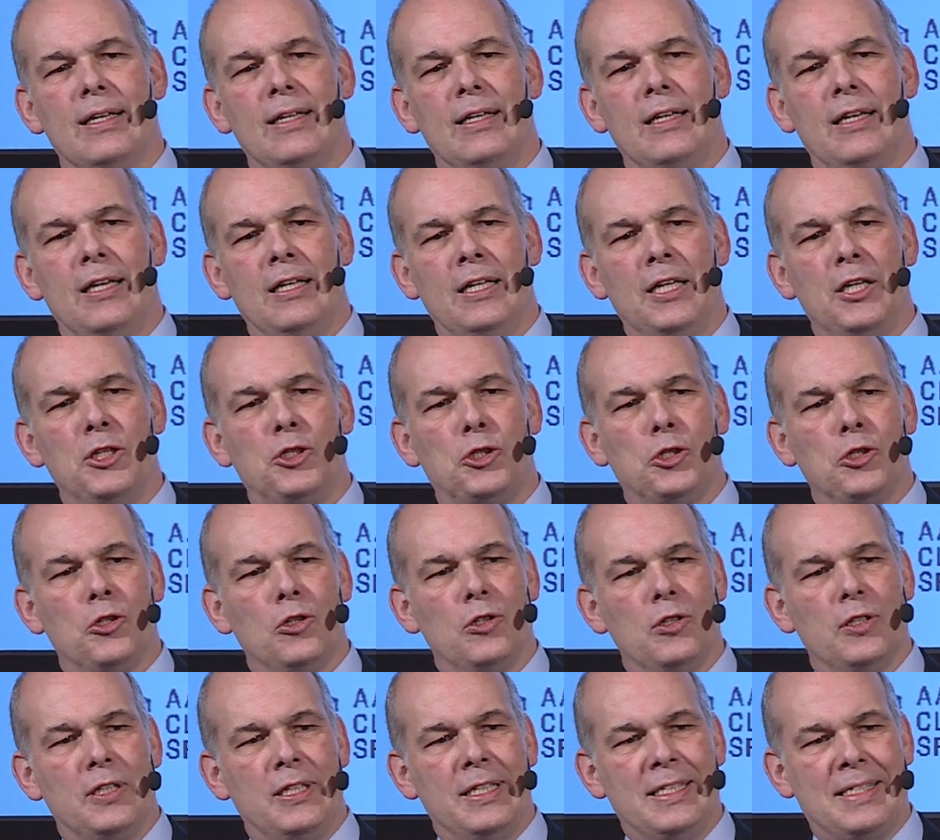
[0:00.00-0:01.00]

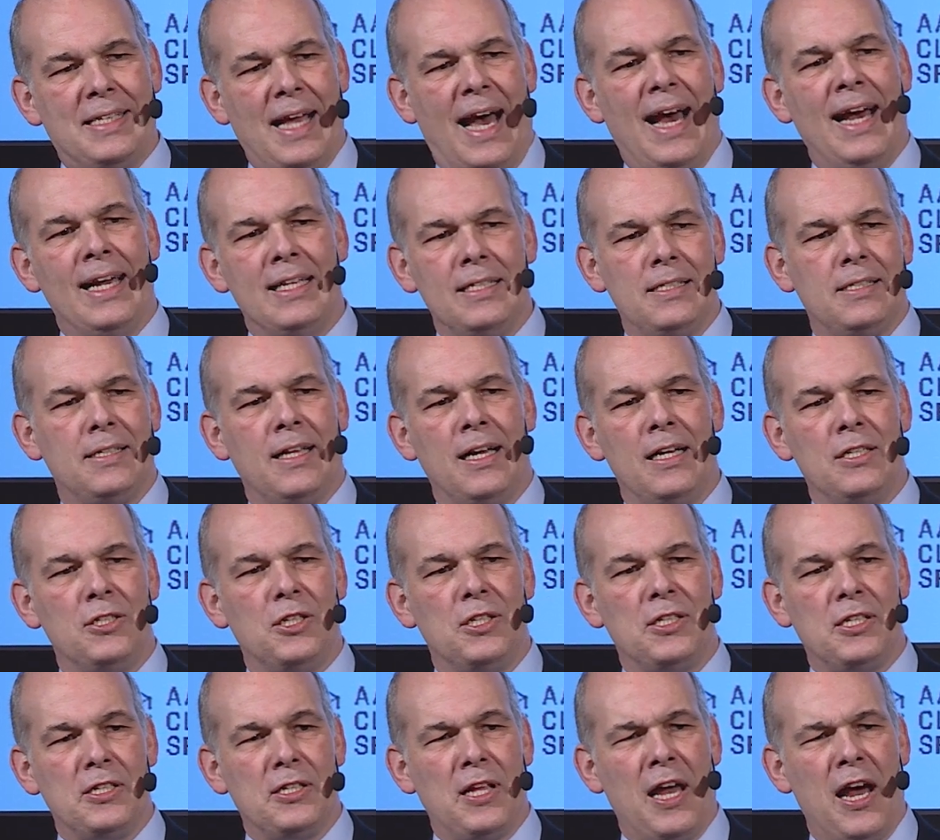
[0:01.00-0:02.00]
initial design
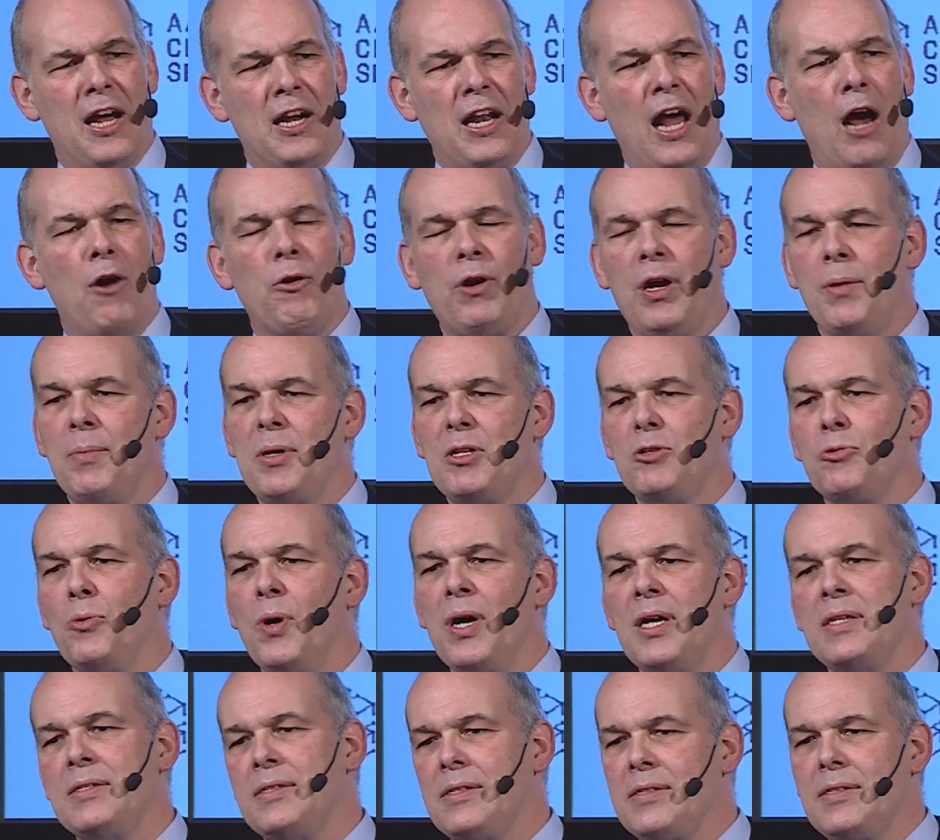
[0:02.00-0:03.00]
stages, they are now coming to
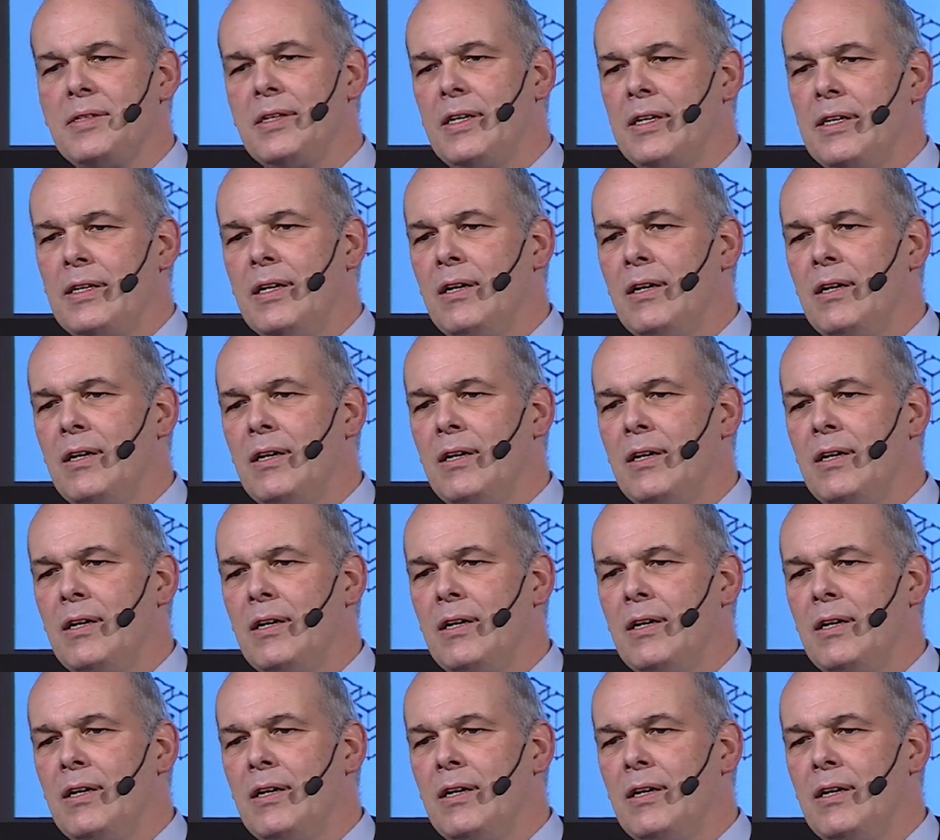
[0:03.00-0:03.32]
us and saying,